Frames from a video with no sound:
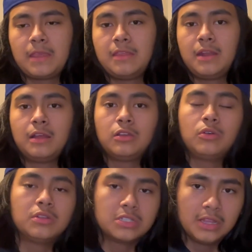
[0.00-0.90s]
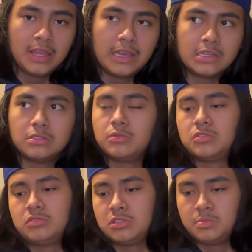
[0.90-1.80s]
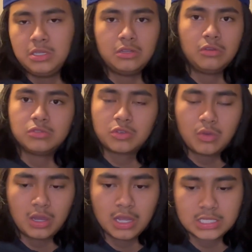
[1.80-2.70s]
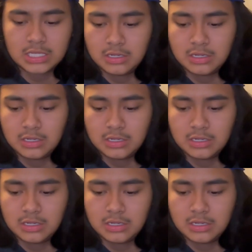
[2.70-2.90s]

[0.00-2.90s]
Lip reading: And then I'd go onto legs, which would just be squats.